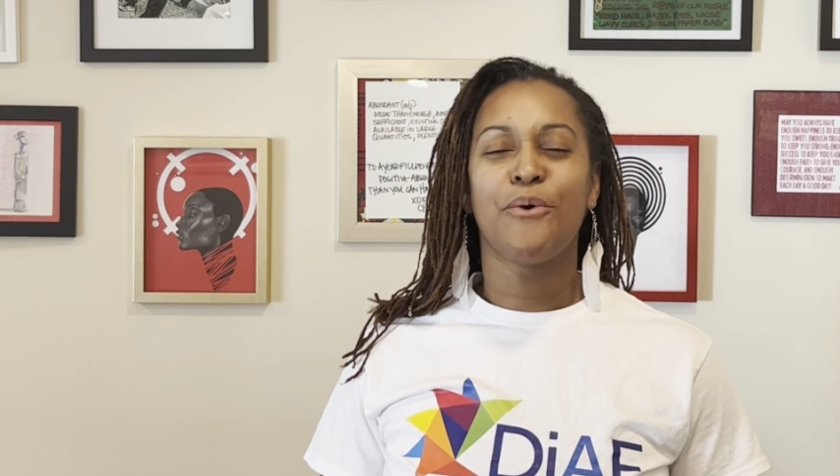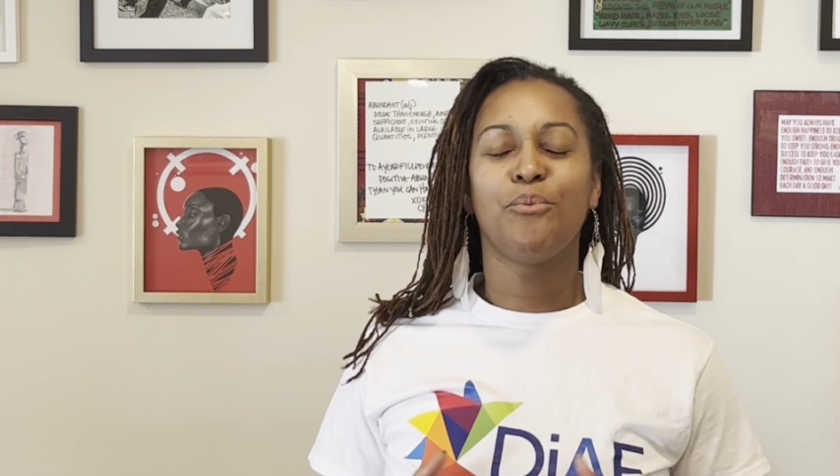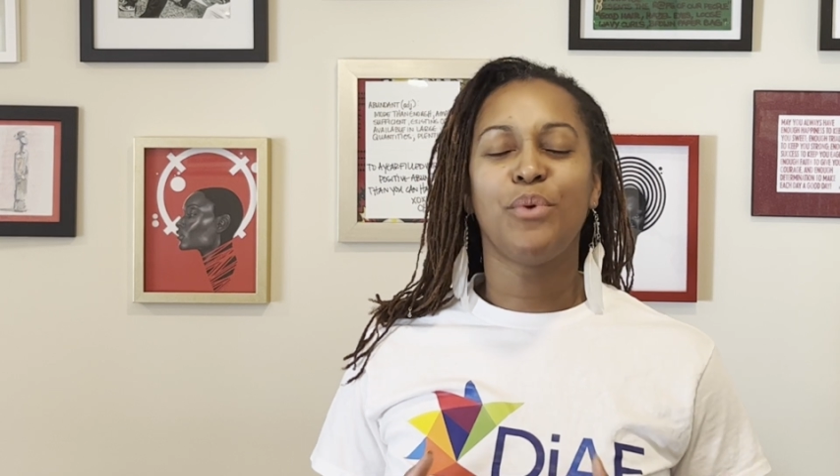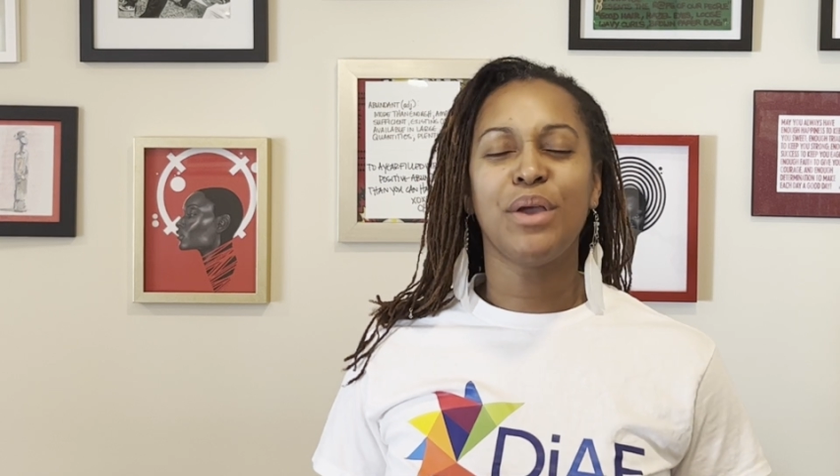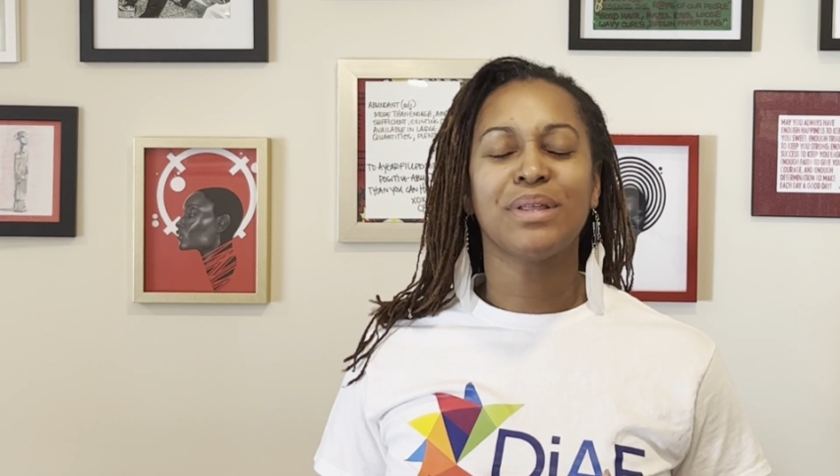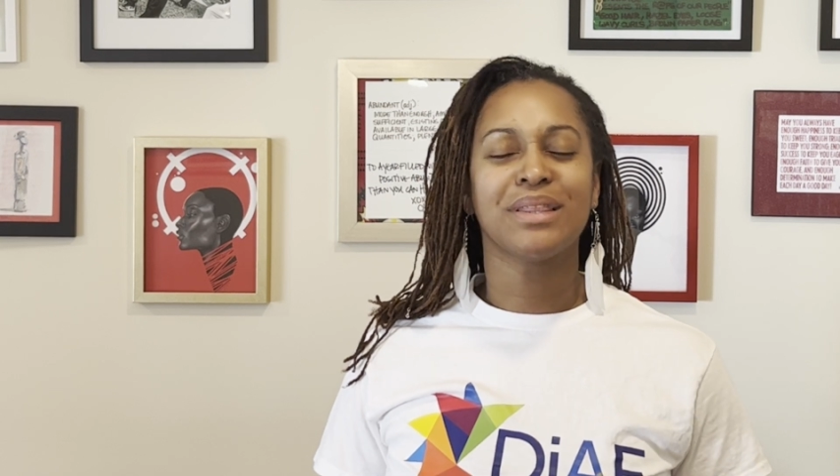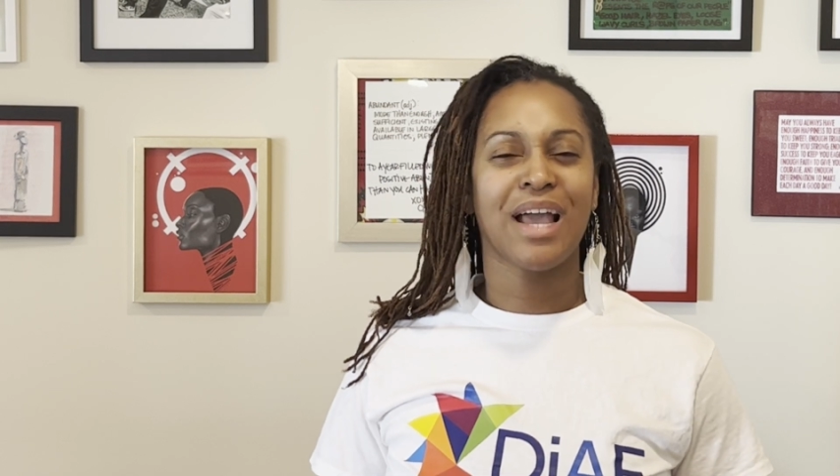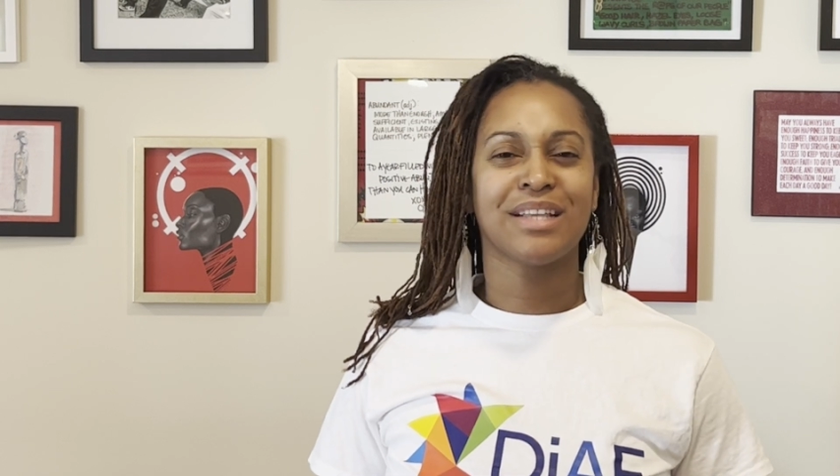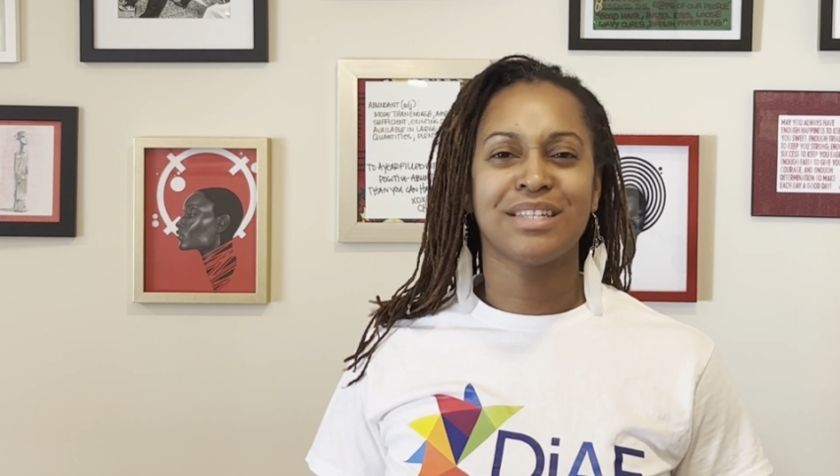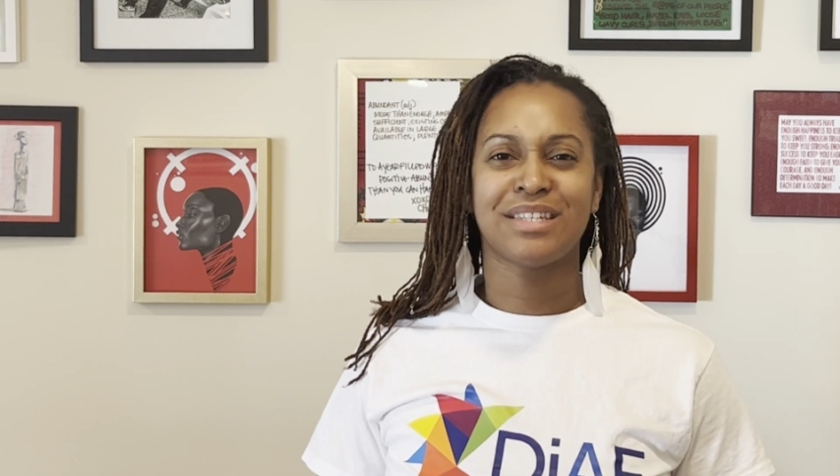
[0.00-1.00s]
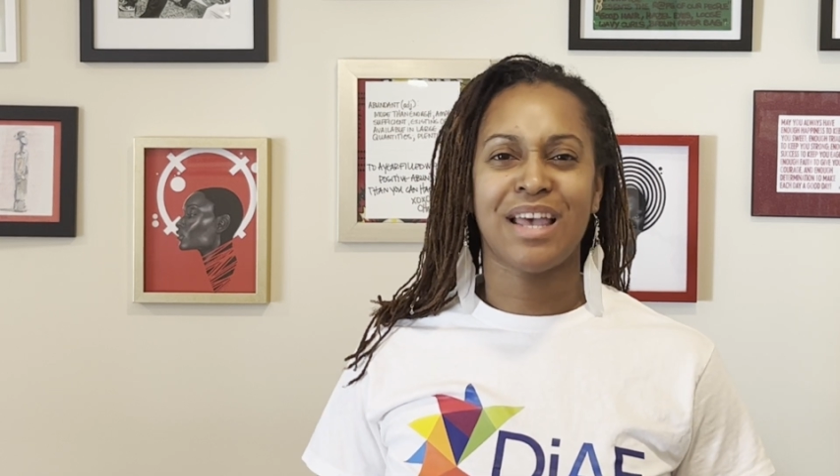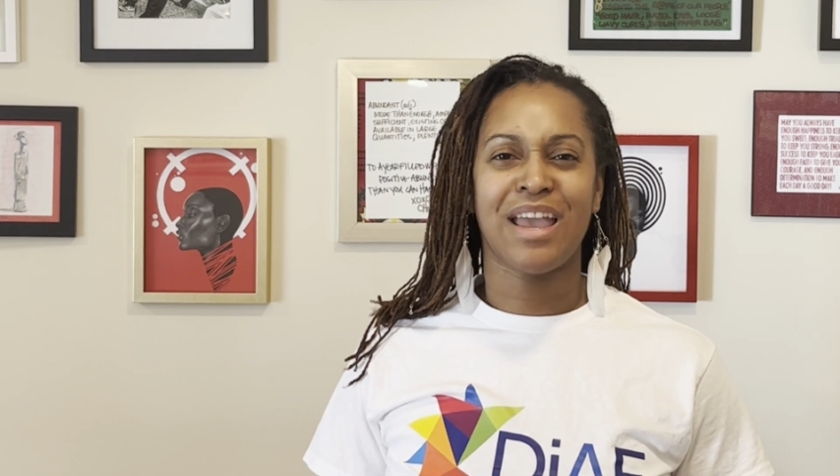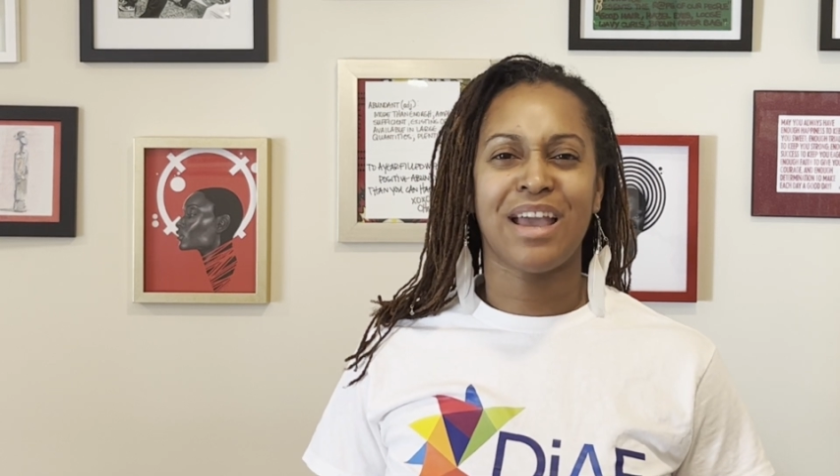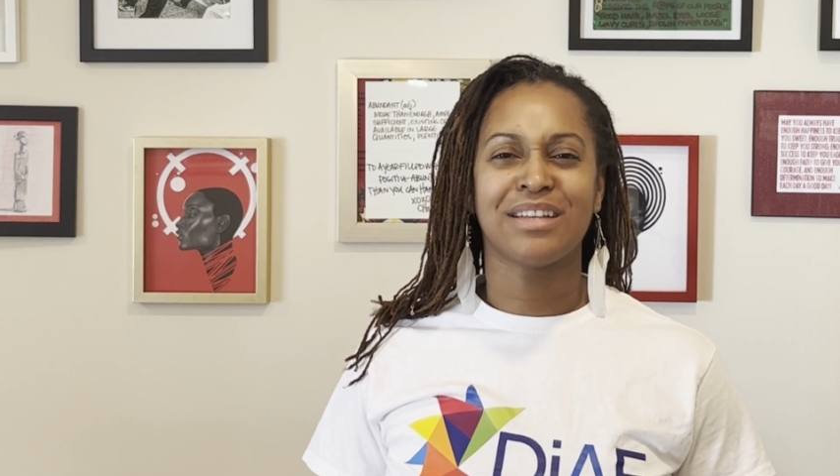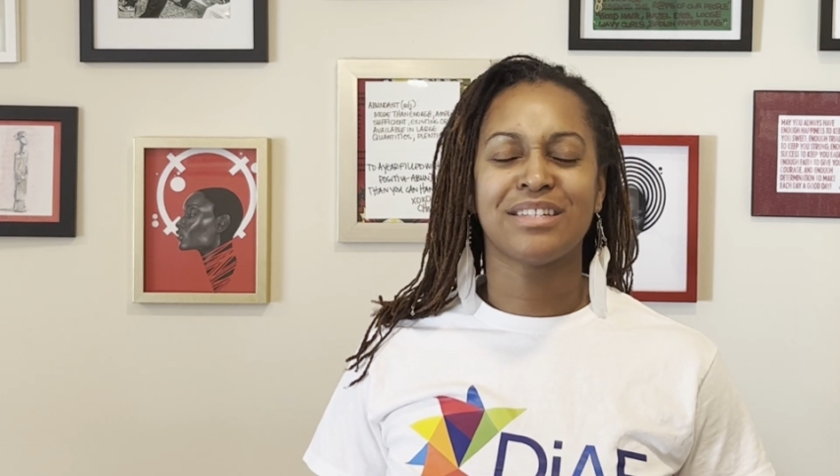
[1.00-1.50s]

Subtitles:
we would like to say a